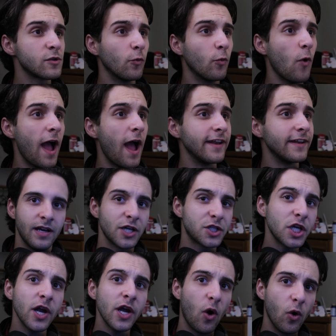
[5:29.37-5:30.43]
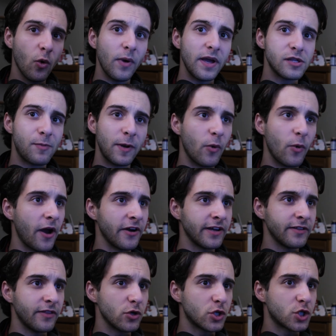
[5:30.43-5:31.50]
when? Has she always been
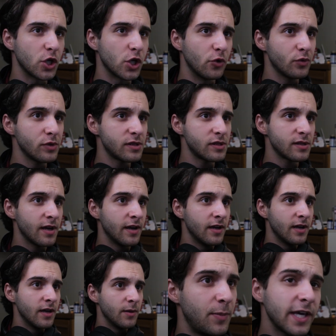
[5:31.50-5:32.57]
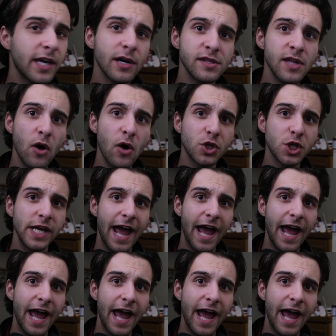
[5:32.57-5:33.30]
wearing those shoes? Because no, she